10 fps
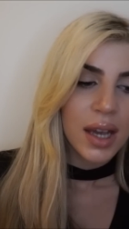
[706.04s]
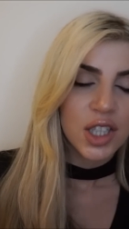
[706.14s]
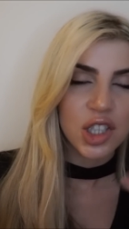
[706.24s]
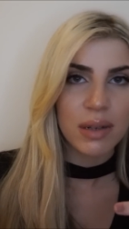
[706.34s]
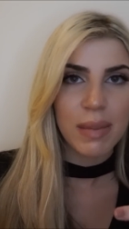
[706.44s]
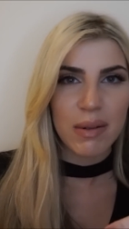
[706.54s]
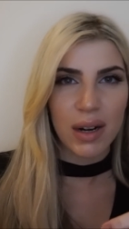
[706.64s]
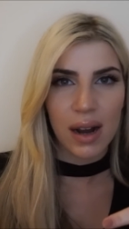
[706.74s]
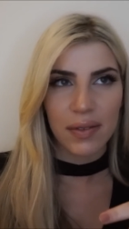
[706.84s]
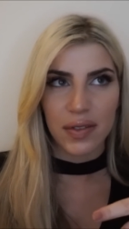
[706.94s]
During my
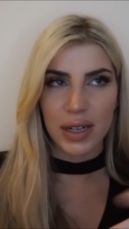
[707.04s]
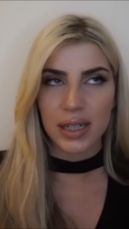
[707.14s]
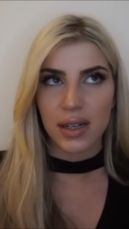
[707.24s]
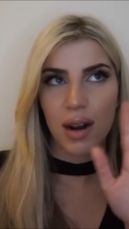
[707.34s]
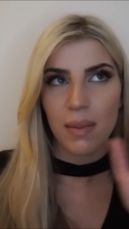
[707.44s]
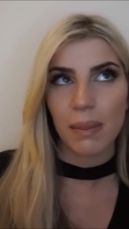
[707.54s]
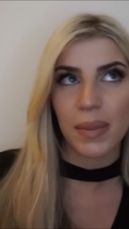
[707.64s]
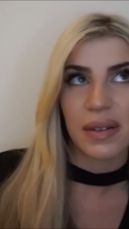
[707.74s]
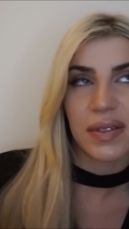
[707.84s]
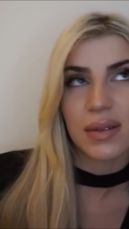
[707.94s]
recovery, I can't
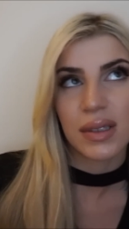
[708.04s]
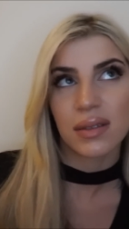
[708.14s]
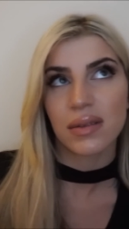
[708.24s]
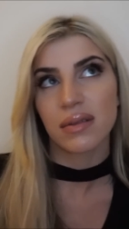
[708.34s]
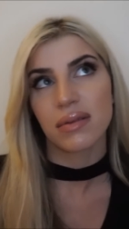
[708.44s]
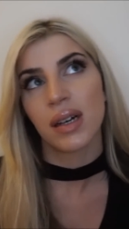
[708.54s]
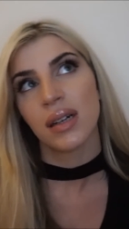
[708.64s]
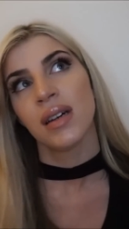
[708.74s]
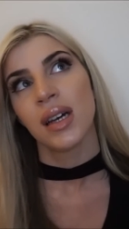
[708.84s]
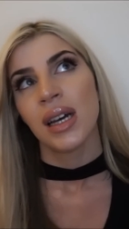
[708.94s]
remember if it was sort of
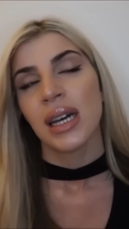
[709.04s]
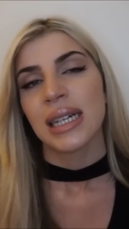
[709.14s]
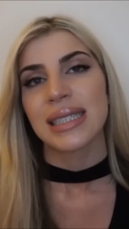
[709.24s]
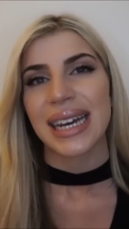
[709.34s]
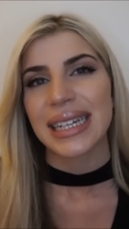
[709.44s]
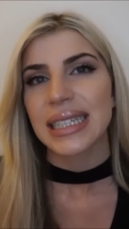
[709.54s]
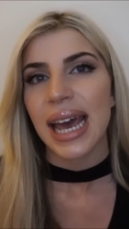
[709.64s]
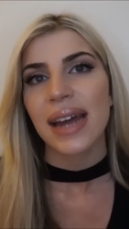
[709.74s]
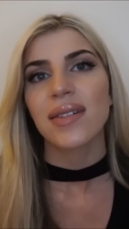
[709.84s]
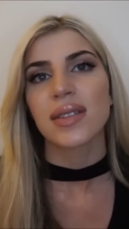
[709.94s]
day
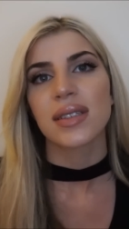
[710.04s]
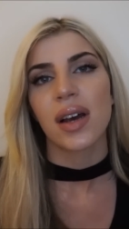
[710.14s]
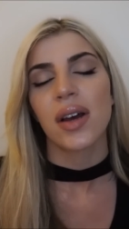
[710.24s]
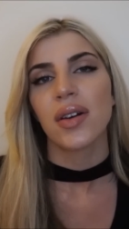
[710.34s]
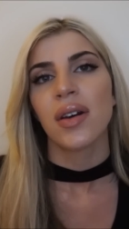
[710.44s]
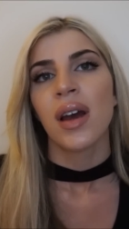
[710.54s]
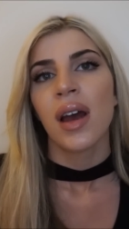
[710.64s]
10 or so,